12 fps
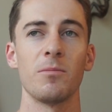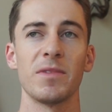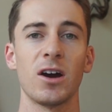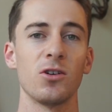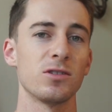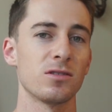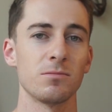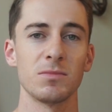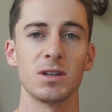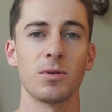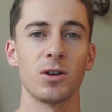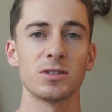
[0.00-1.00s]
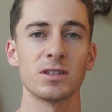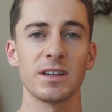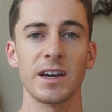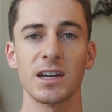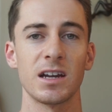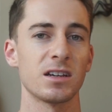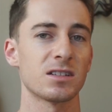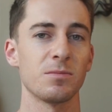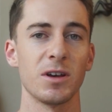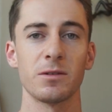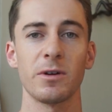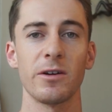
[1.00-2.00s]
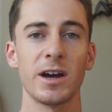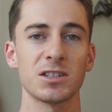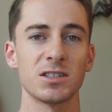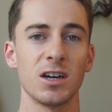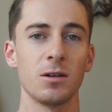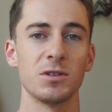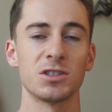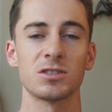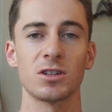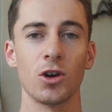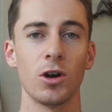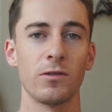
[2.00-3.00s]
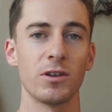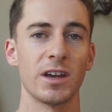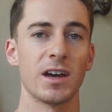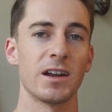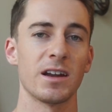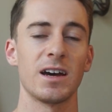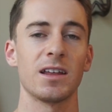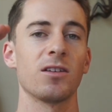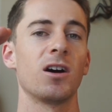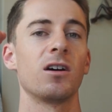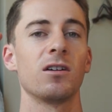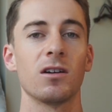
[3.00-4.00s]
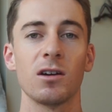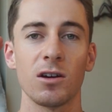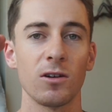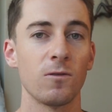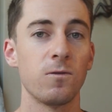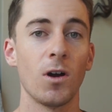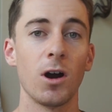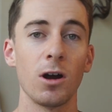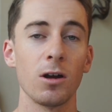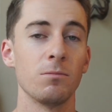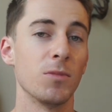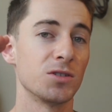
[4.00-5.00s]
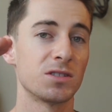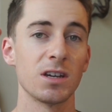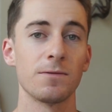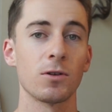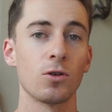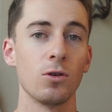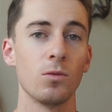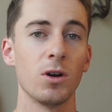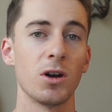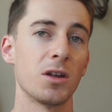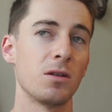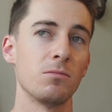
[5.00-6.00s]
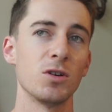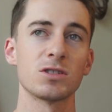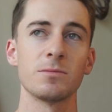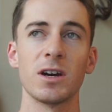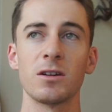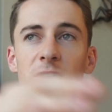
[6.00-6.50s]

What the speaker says: That was me personally. I kind of explained my rationale, but just to go over it again, I thought FAR, most difficult one, most amount